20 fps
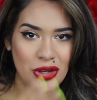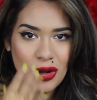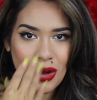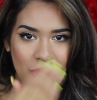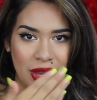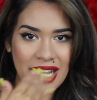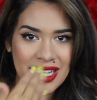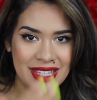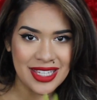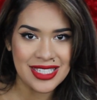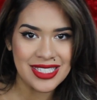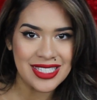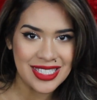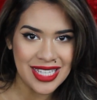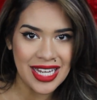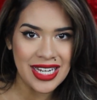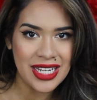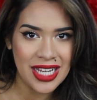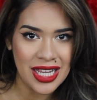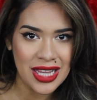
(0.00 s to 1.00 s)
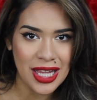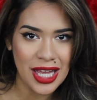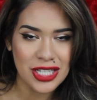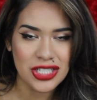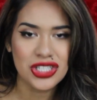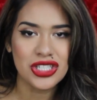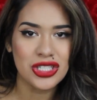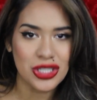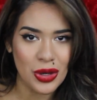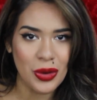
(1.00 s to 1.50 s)
You know, like the scent
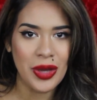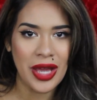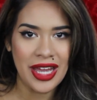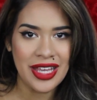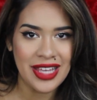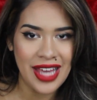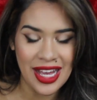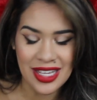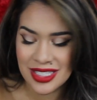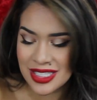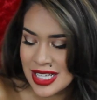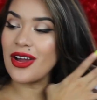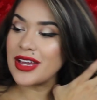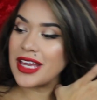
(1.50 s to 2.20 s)
collections, okay? Yes.